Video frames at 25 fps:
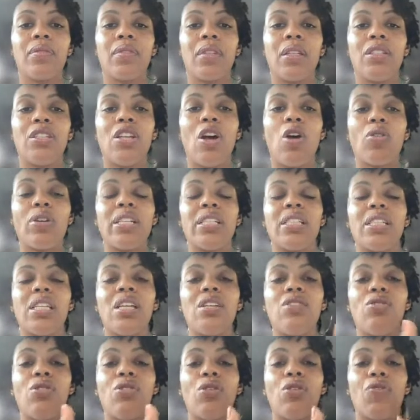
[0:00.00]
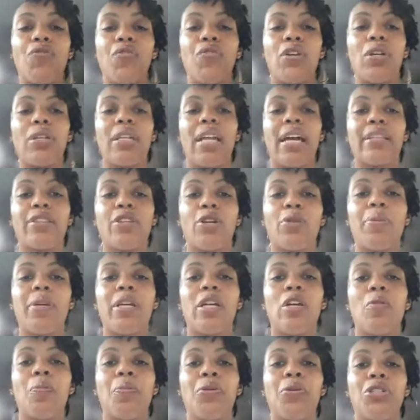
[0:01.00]
Don't continue to feel like they're
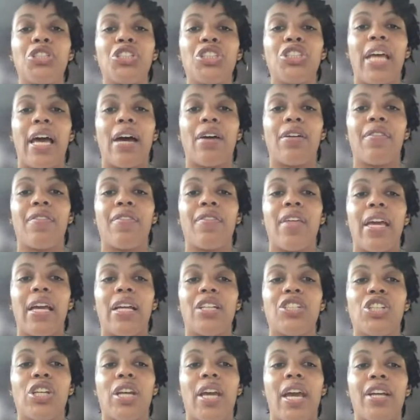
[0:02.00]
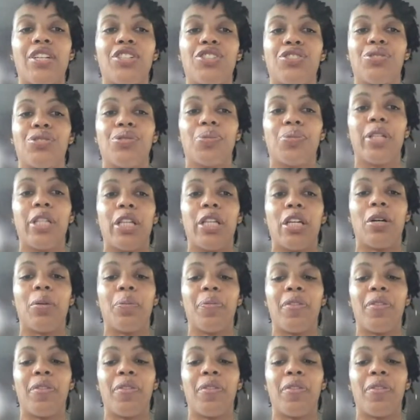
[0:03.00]
being pushed out of the educational realm.